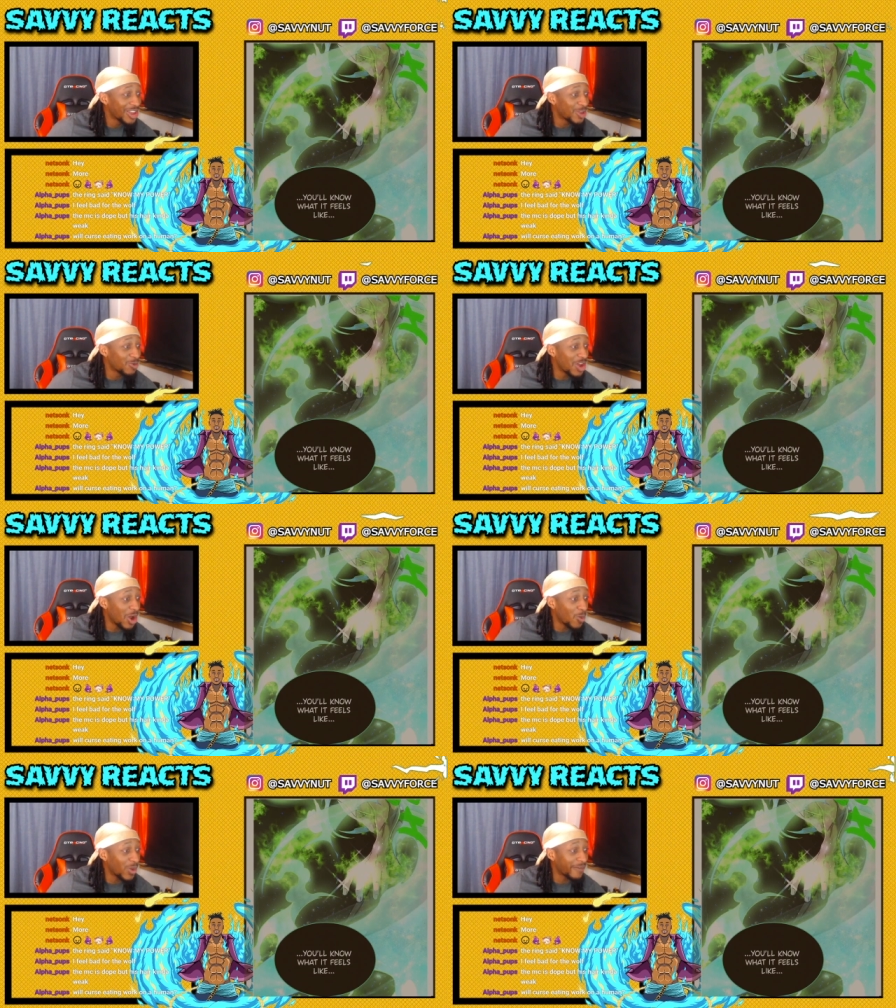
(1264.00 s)
You
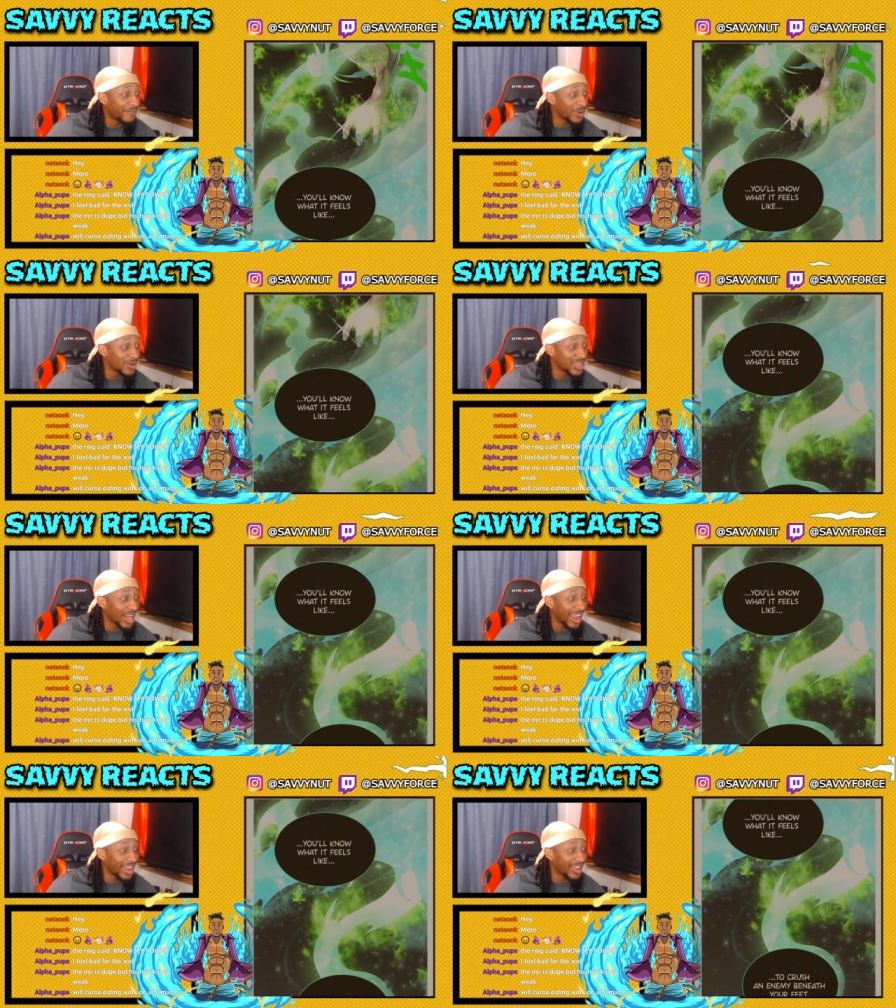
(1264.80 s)
know what it feels
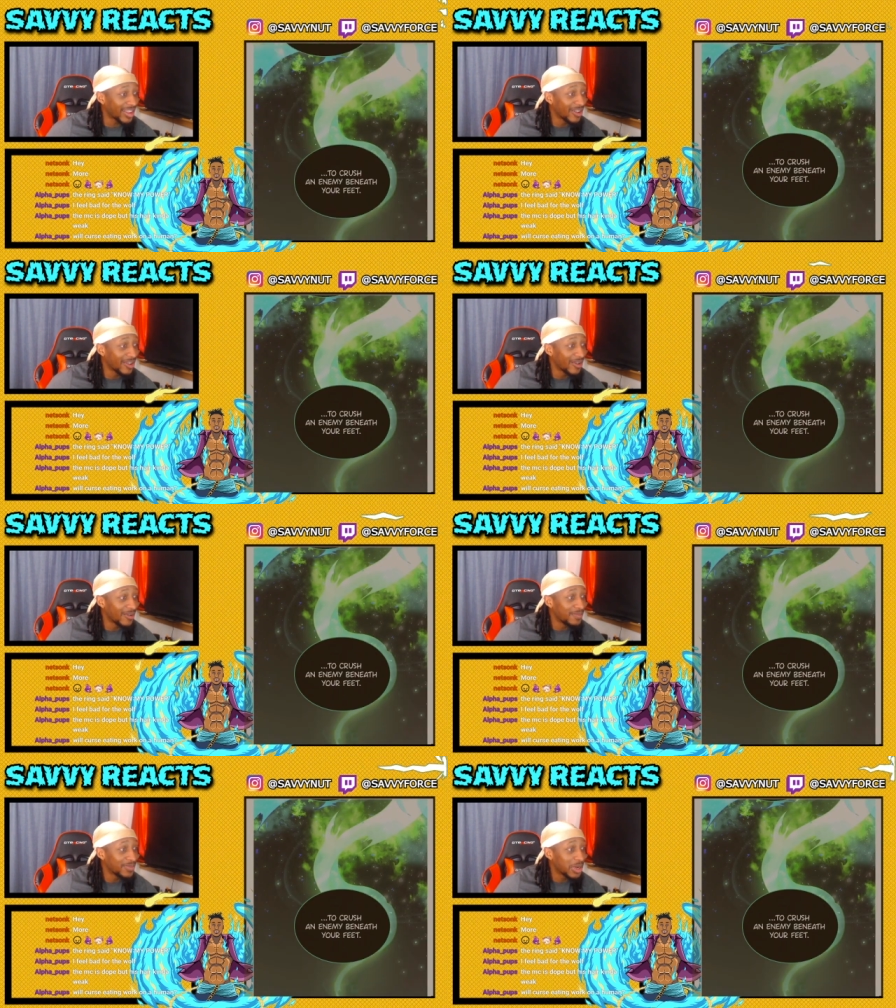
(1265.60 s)
like
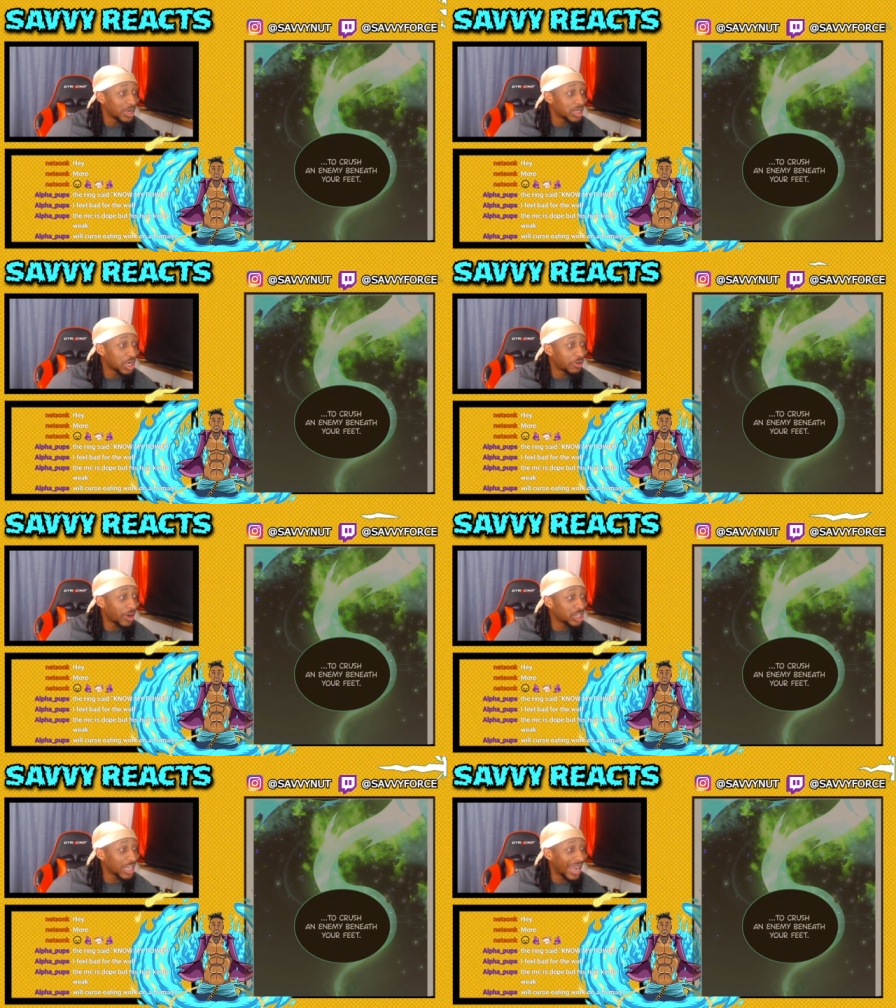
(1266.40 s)
to
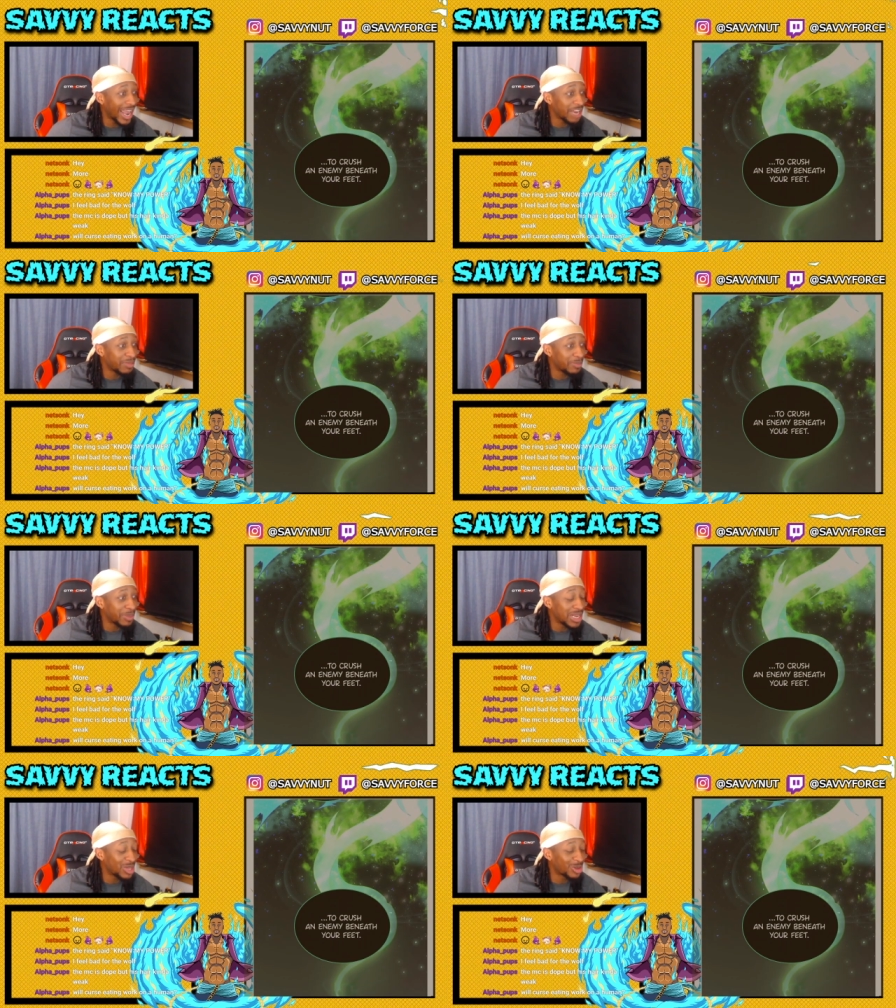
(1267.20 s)
crush an enemy
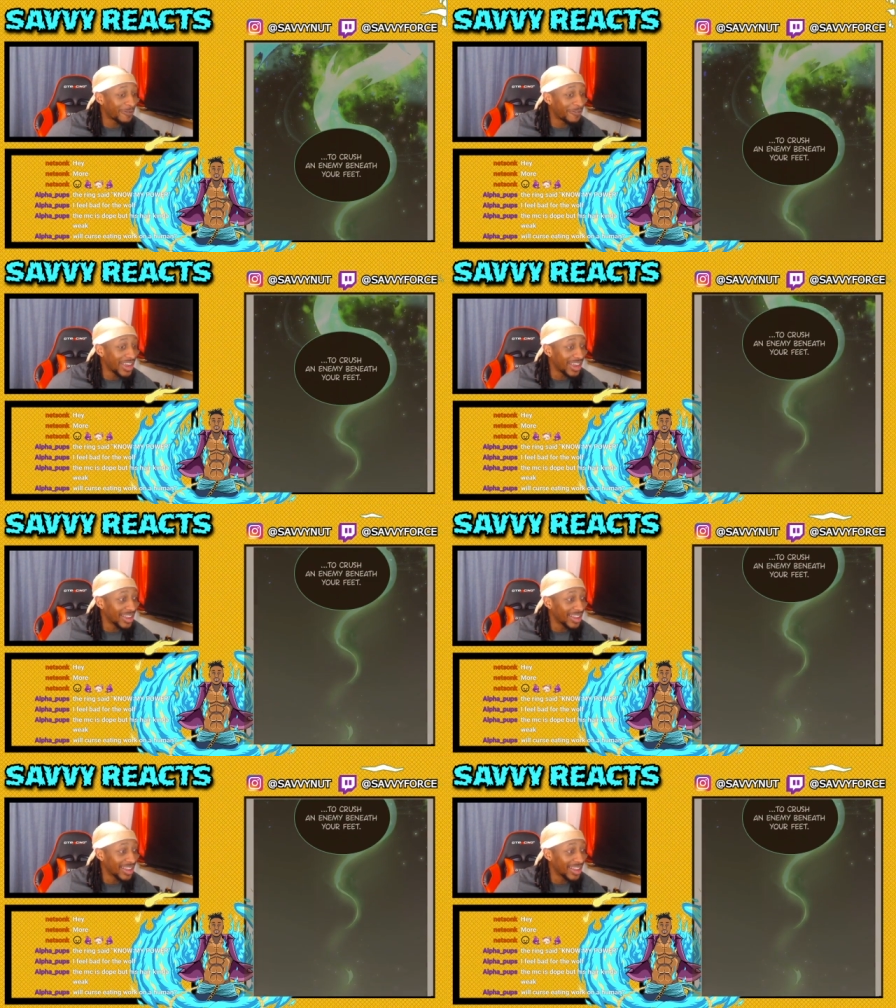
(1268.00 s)
beneath your feet.